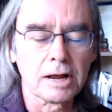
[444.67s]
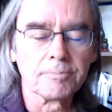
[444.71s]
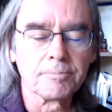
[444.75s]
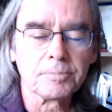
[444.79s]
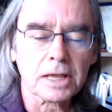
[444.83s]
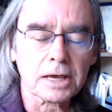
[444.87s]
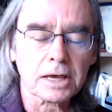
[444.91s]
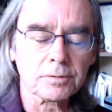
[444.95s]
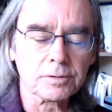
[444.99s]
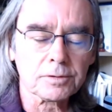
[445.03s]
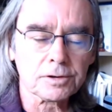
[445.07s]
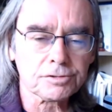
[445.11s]

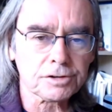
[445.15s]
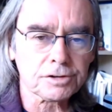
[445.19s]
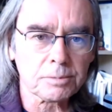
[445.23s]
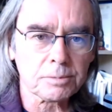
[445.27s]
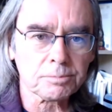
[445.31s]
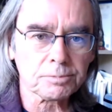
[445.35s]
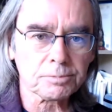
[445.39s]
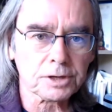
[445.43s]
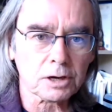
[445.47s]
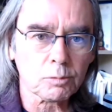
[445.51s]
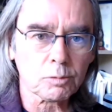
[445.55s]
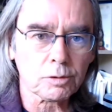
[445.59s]
And the same
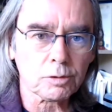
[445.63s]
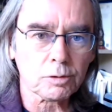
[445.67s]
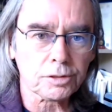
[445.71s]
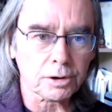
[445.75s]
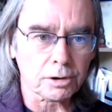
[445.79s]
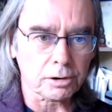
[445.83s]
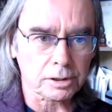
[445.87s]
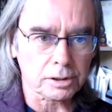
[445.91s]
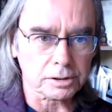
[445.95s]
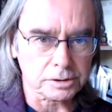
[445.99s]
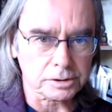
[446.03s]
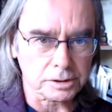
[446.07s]
thing with
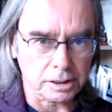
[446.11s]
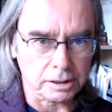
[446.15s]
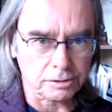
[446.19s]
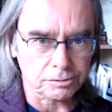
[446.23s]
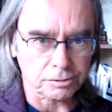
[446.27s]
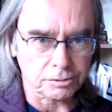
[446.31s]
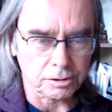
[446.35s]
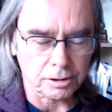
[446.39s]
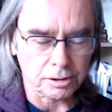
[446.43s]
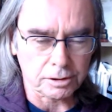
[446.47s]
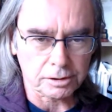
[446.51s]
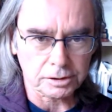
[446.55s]
architects.
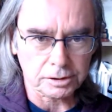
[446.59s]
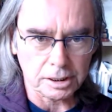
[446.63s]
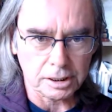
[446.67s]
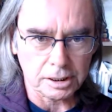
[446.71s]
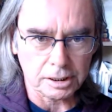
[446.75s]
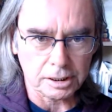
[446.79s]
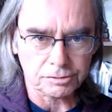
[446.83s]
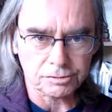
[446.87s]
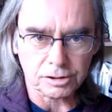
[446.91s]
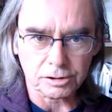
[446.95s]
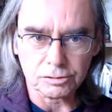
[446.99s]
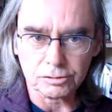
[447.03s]

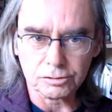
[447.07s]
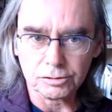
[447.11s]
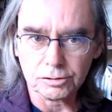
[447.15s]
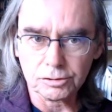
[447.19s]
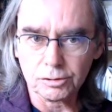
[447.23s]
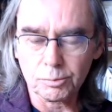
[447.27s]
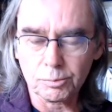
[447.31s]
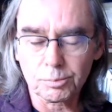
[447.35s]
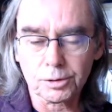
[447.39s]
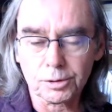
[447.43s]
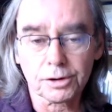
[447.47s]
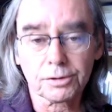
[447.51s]
Architects can
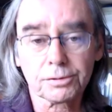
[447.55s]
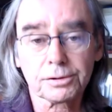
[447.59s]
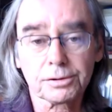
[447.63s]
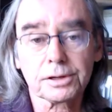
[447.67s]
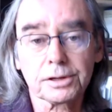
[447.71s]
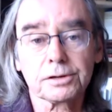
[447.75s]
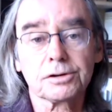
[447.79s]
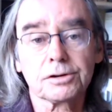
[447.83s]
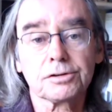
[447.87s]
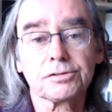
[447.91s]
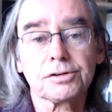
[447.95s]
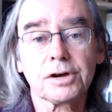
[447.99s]
do
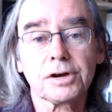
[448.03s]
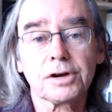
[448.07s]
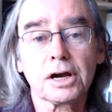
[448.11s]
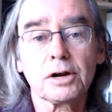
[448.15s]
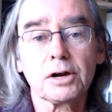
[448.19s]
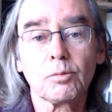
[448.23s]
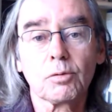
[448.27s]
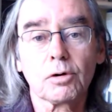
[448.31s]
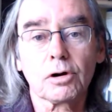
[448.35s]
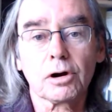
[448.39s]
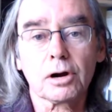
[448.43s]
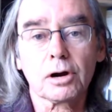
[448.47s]
brilliant design
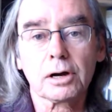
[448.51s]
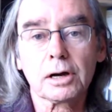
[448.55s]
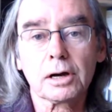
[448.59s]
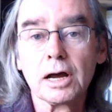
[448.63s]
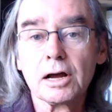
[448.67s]
work,